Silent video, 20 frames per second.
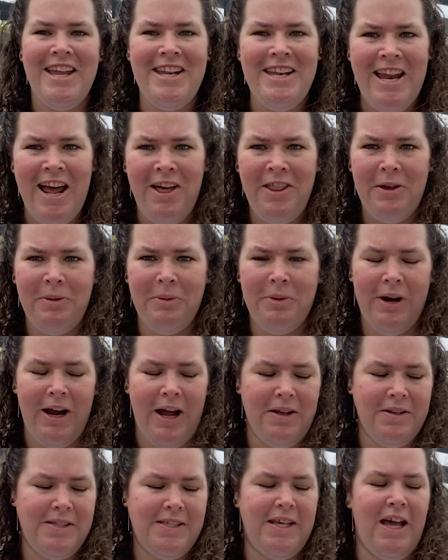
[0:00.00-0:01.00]
Now that we're
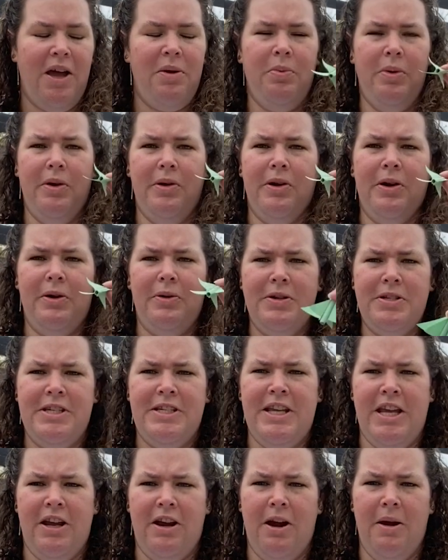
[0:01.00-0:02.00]
outside, we are going to
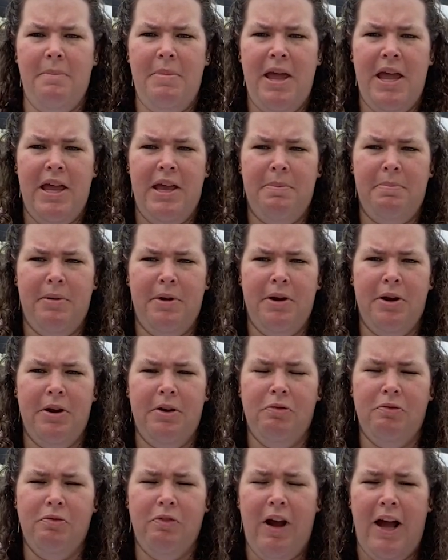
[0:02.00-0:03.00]
take our paper
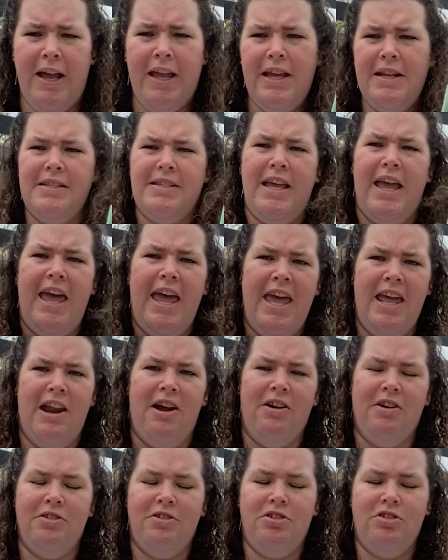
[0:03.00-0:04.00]
rocket and
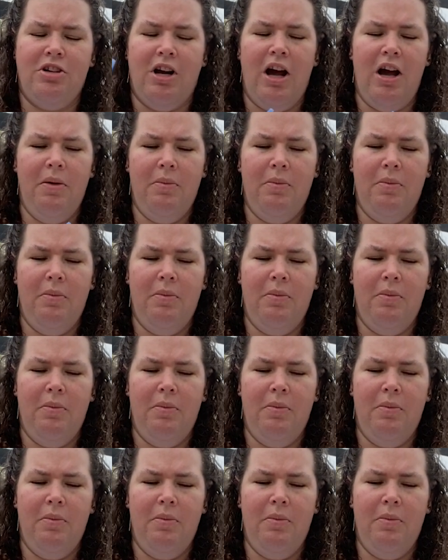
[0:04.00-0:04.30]
our straw.